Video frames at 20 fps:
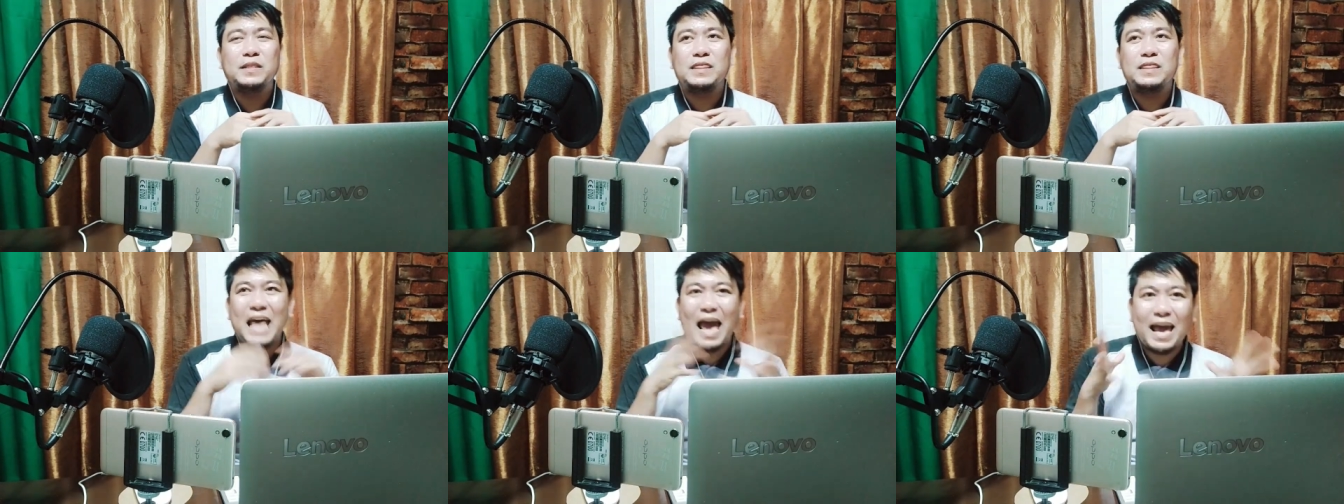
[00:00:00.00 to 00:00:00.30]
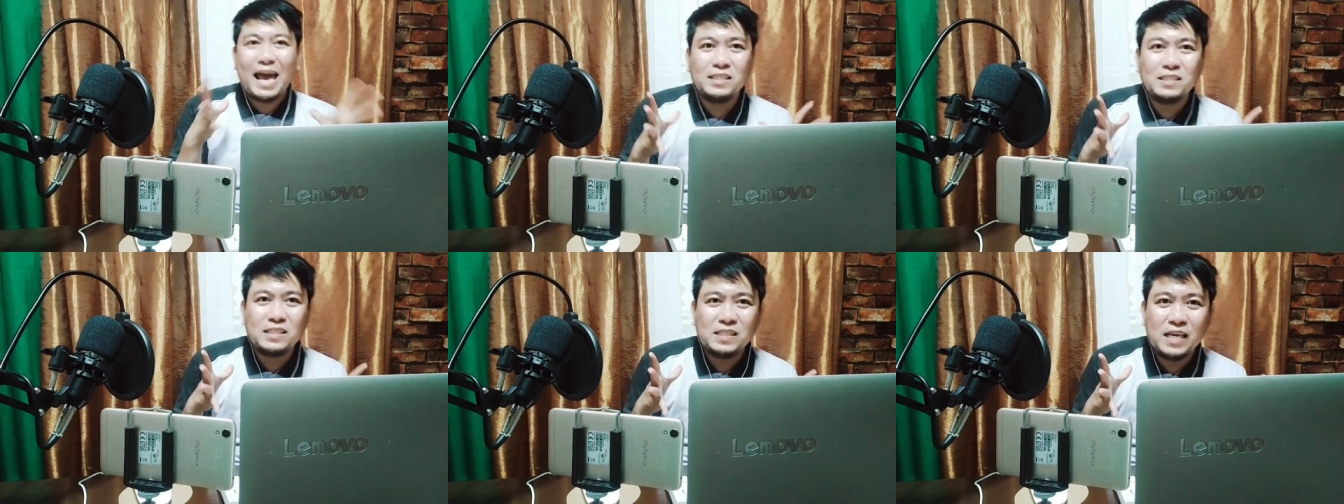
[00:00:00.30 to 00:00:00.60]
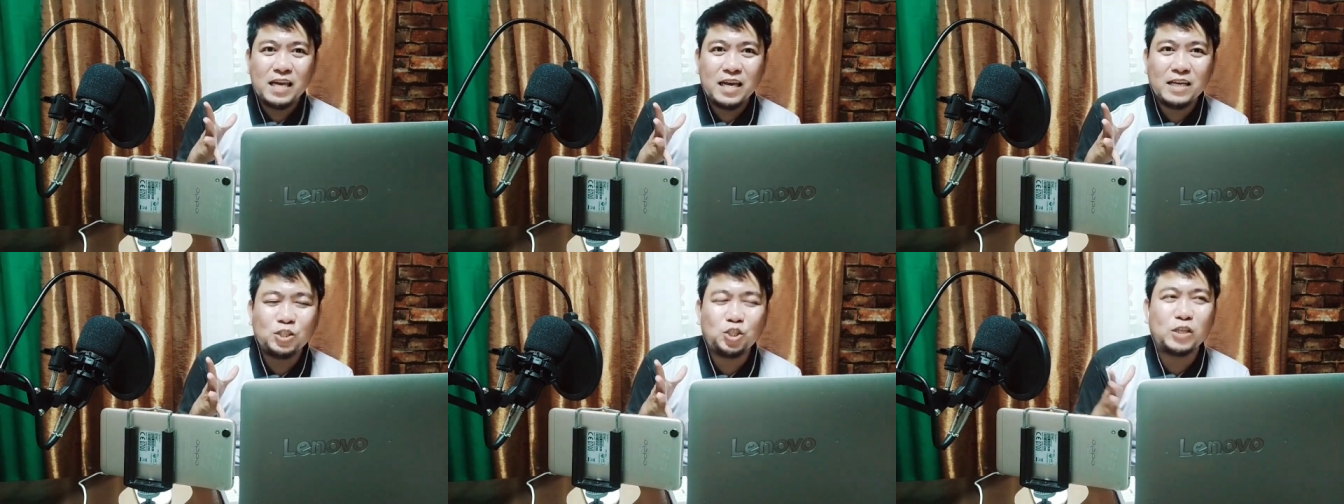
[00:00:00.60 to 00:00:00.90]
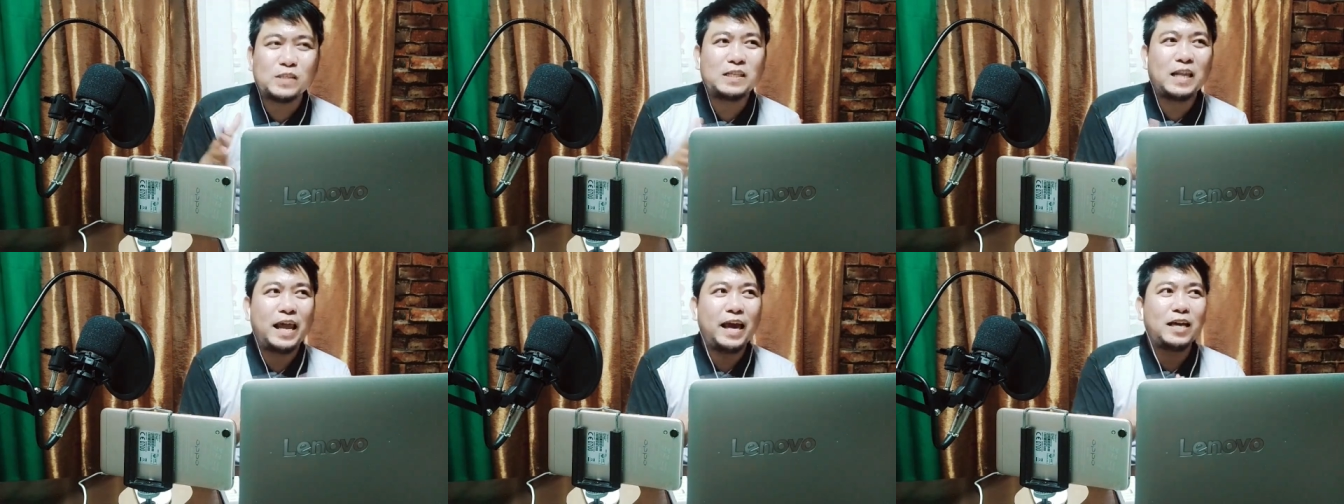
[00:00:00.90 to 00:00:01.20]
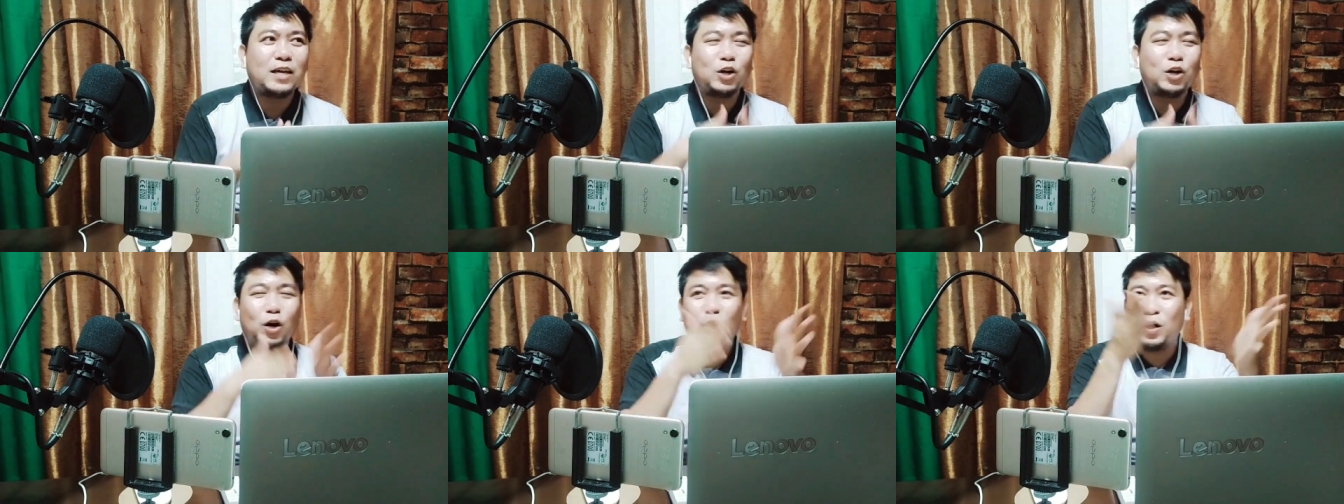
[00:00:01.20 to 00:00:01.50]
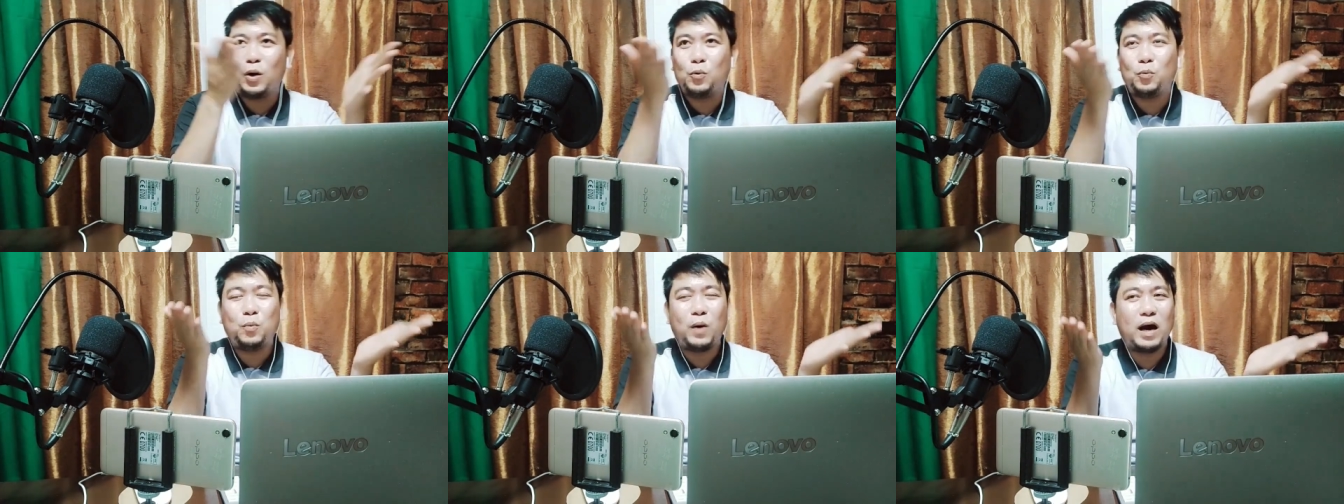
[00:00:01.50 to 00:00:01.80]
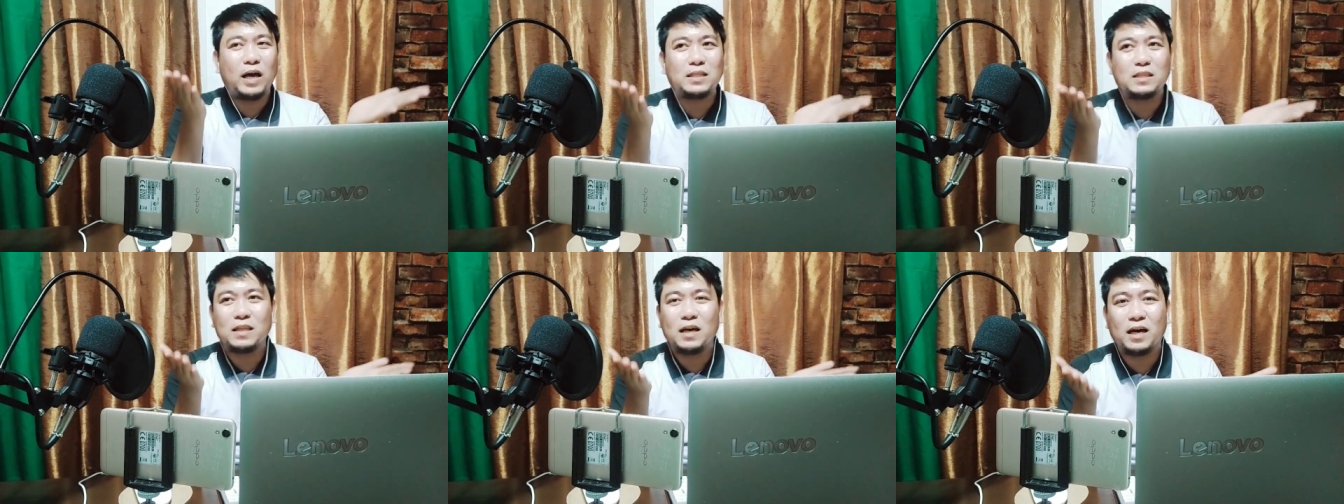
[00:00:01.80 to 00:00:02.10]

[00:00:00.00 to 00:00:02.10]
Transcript: dancing, just like what